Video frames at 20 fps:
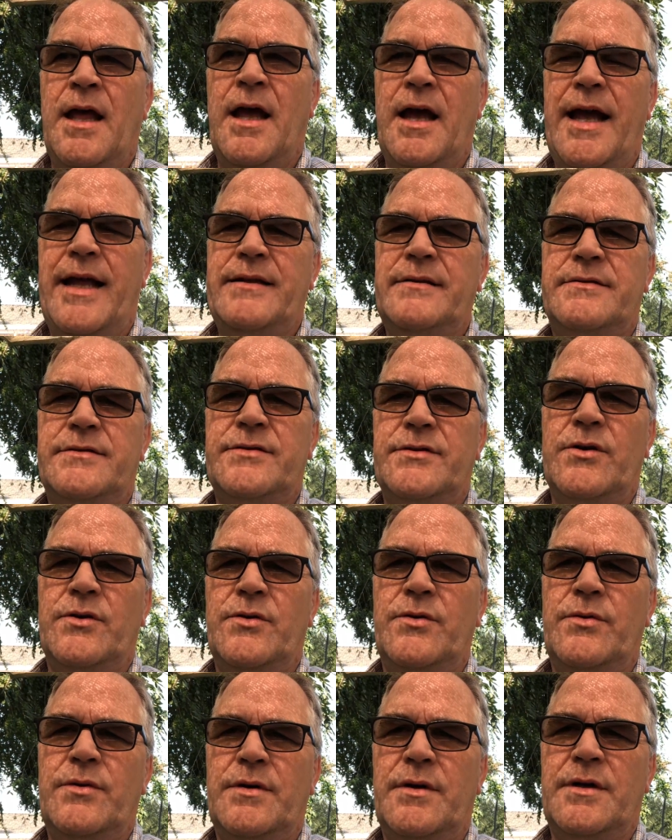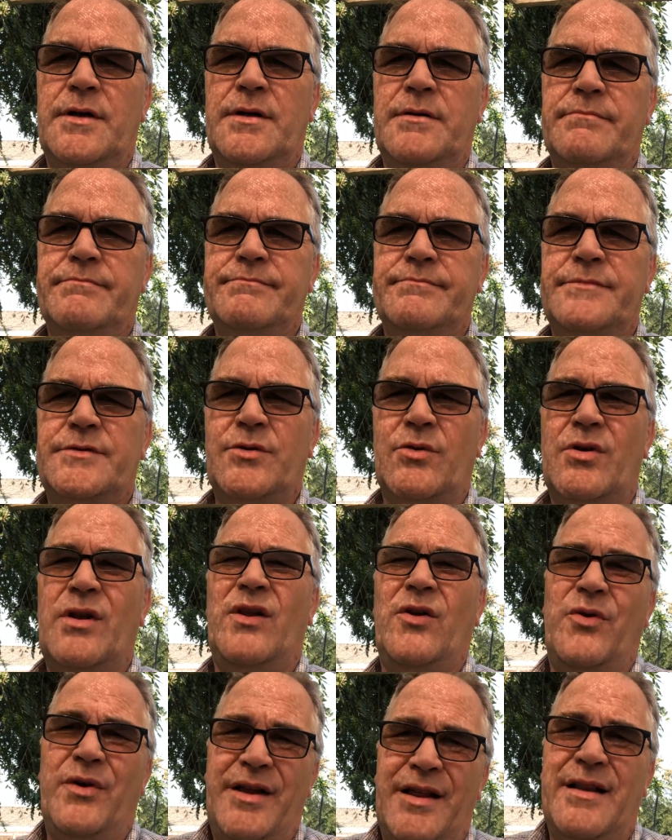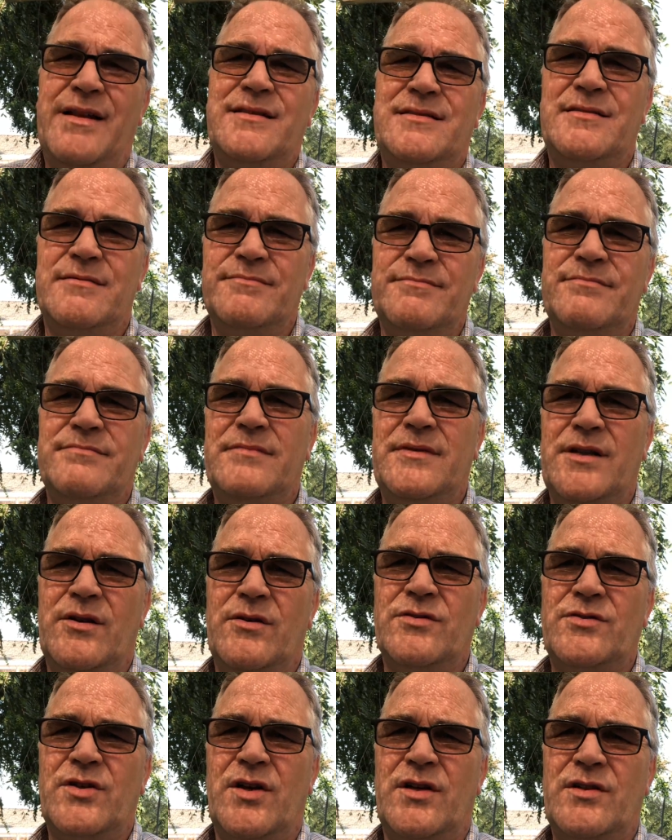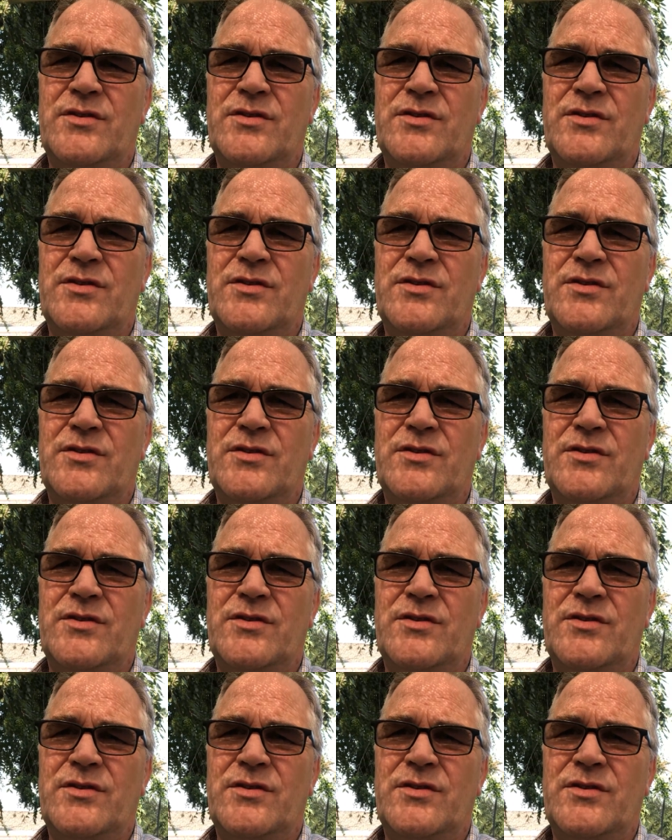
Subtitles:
and so colonialism, it's